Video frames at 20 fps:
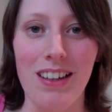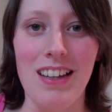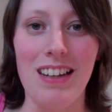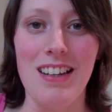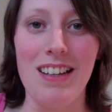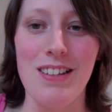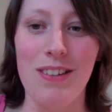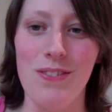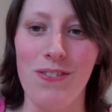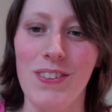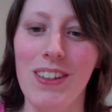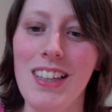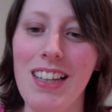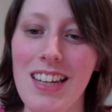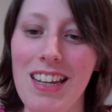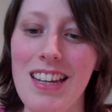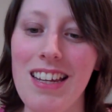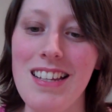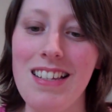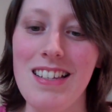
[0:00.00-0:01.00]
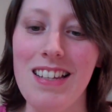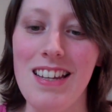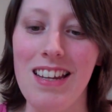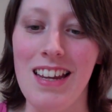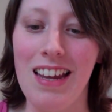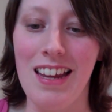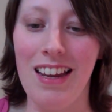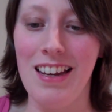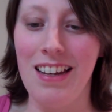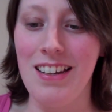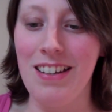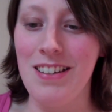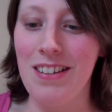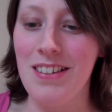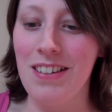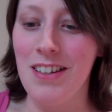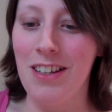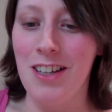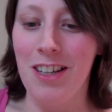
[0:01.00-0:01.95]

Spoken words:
And it's really easy, and